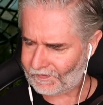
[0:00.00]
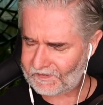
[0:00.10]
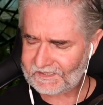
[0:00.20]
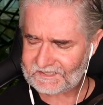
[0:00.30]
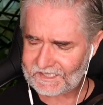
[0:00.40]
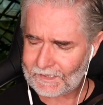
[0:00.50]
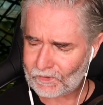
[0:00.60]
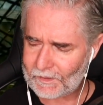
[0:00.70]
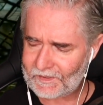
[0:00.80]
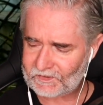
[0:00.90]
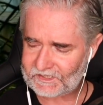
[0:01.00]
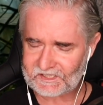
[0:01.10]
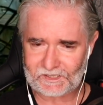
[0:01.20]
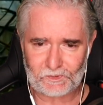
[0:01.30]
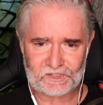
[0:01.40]
think Sam Raimi was
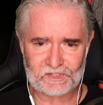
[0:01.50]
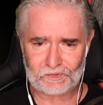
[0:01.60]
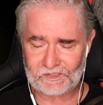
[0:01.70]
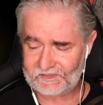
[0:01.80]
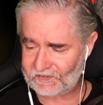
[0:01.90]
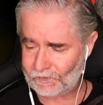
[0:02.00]
actually producer in this as